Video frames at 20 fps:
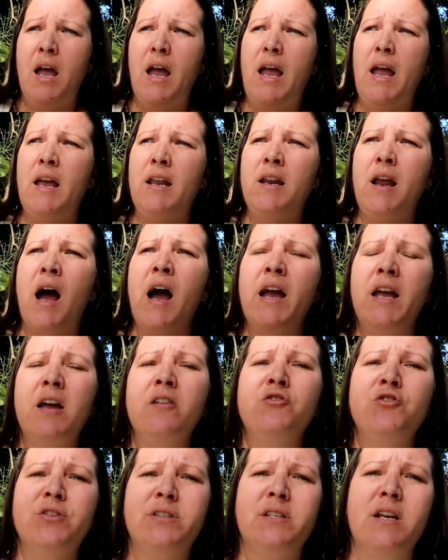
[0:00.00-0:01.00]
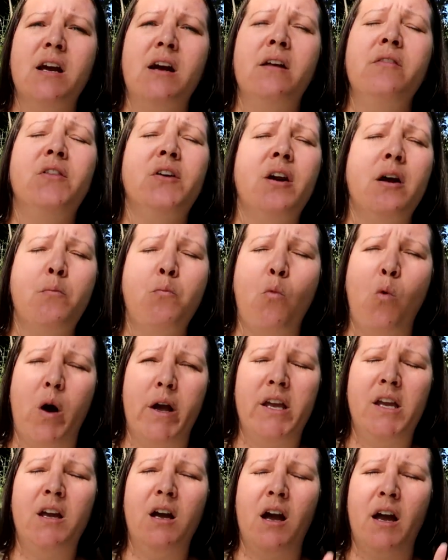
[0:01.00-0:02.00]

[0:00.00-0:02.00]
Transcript: and I understand that I'm white,